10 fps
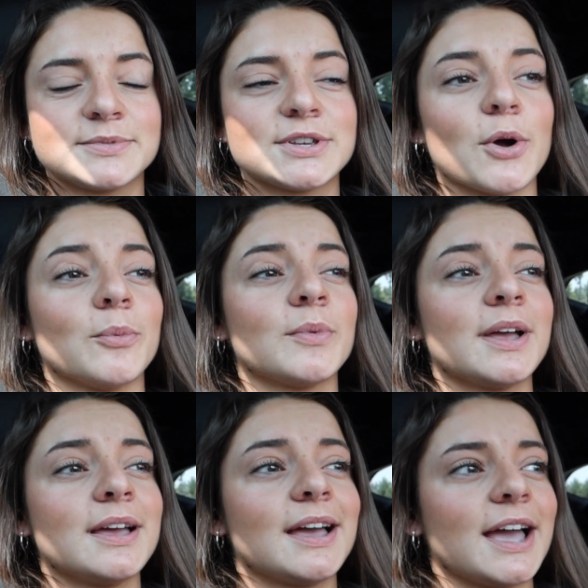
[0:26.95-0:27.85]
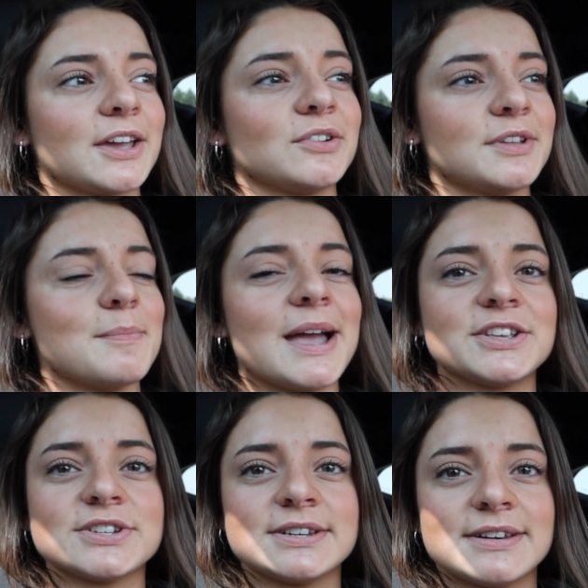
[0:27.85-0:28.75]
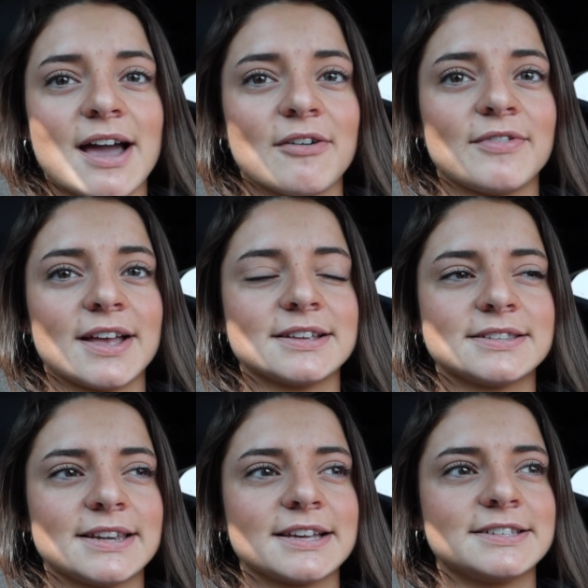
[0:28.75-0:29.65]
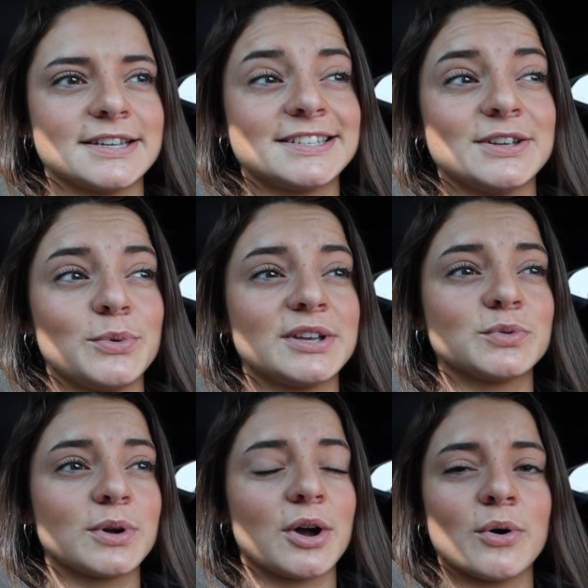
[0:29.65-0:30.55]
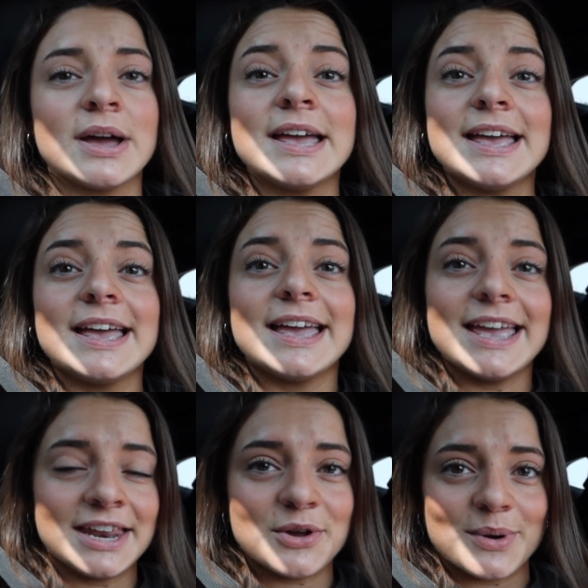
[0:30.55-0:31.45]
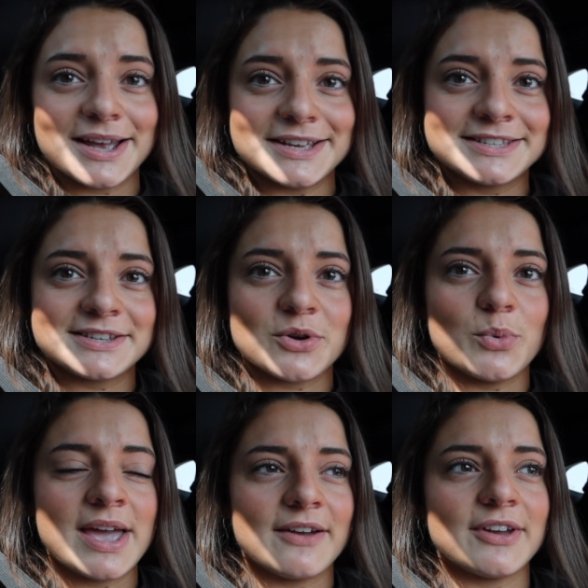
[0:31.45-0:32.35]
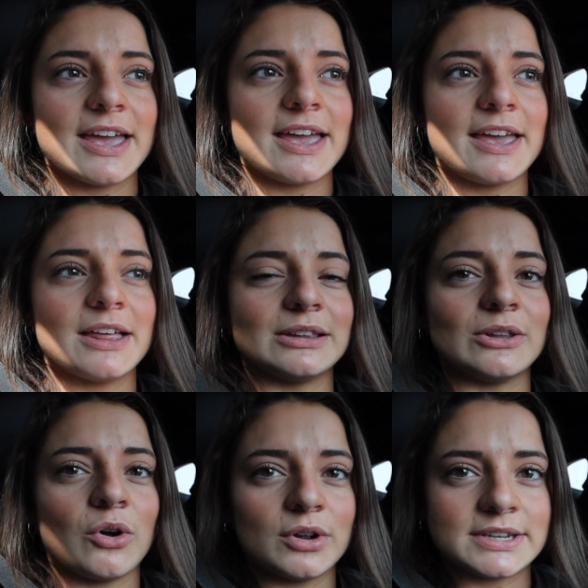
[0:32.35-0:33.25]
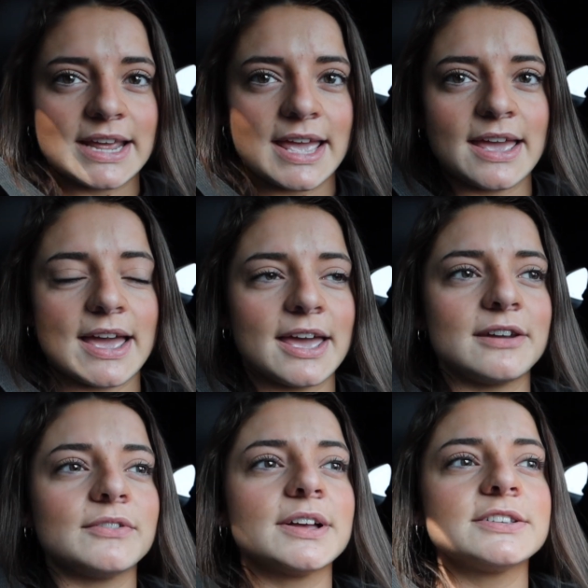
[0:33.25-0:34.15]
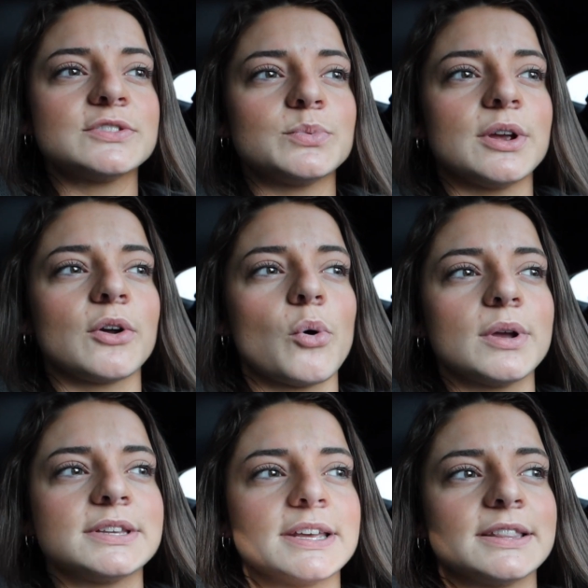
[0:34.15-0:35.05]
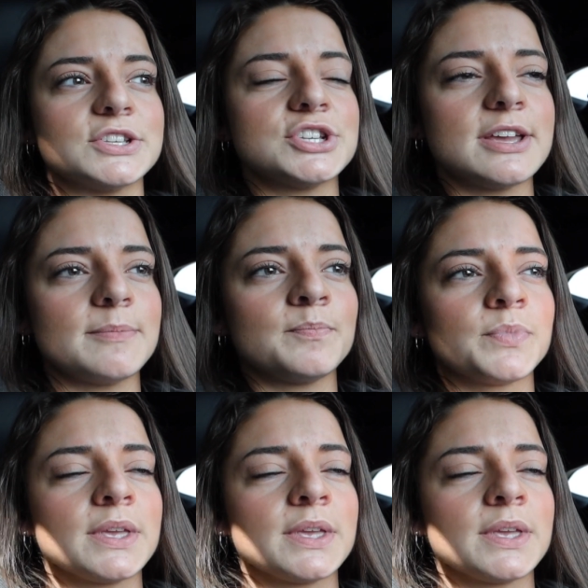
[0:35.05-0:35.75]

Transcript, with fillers: So I can only imagine how fast the next 16 weeks will go. Anyways, we have a long day ahead of us. We are going to hit the gym.